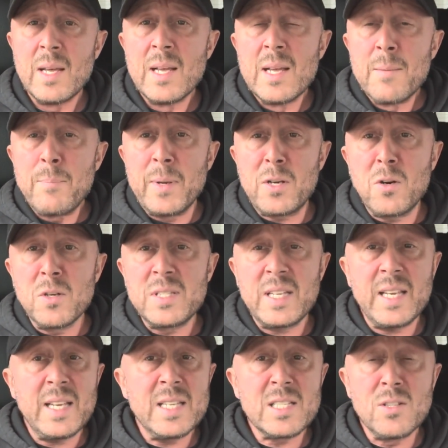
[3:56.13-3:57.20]
Because it
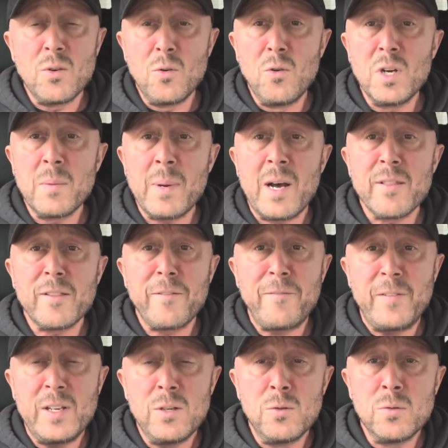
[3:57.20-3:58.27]
isn't all about the
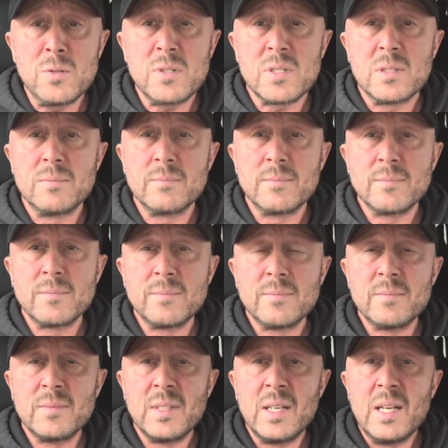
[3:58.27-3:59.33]
feels.
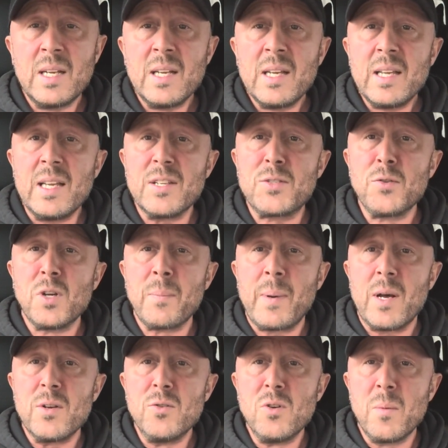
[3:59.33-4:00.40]
It's all about
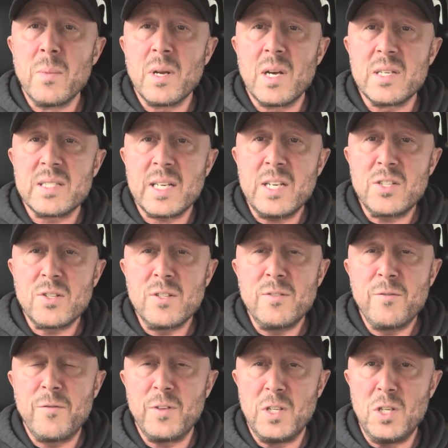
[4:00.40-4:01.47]
normalization
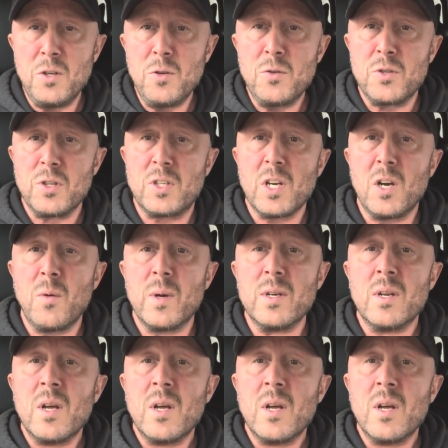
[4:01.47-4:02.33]
for you to go and